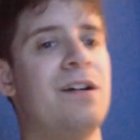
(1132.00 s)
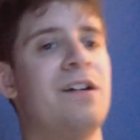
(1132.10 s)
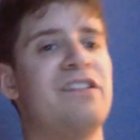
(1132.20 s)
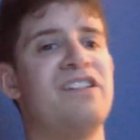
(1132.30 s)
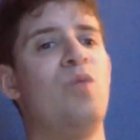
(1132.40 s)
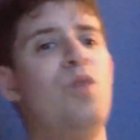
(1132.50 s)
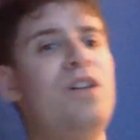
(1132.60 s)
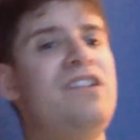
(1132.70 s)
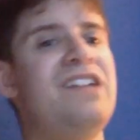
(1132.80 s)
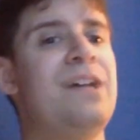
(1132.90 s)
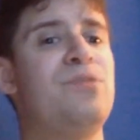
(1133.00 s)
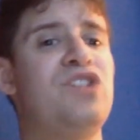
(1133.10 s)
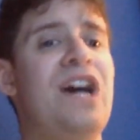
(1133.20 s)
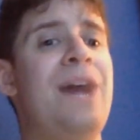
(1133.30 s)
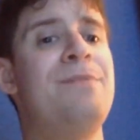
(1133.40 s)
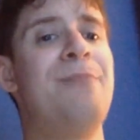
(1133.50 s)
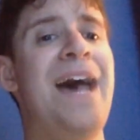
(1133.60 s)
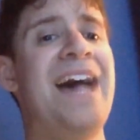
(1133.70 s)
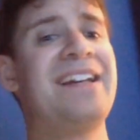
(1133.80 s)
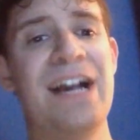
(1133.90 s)
So Woods ended up chopping
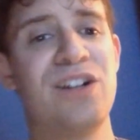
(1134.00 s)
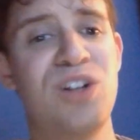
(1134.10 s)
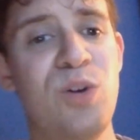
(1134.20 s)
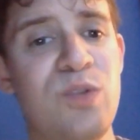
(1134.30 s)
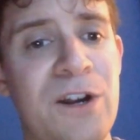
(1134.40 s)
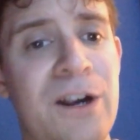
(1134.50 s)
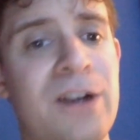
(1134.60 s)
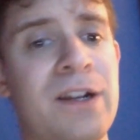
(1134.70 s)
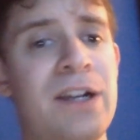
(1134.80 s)
back at Gunther.